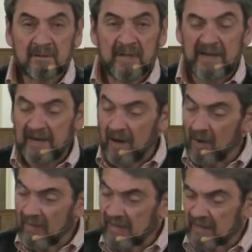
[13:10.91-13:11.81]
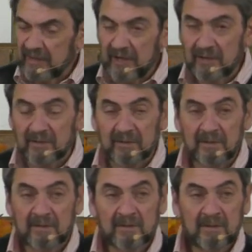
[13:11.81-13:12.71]
They did all they could
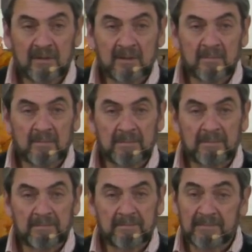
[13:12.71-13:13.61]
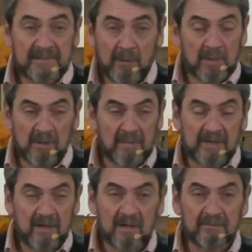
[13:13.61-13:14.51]
do, but that wasn't going to be
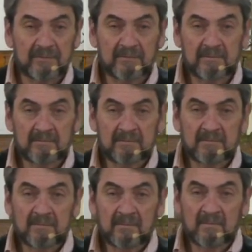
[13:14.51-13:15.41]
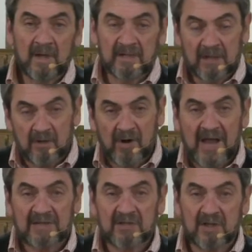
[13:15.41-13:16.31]
enough until
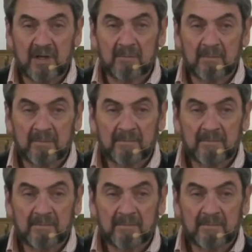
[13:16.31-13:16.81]
Christ come.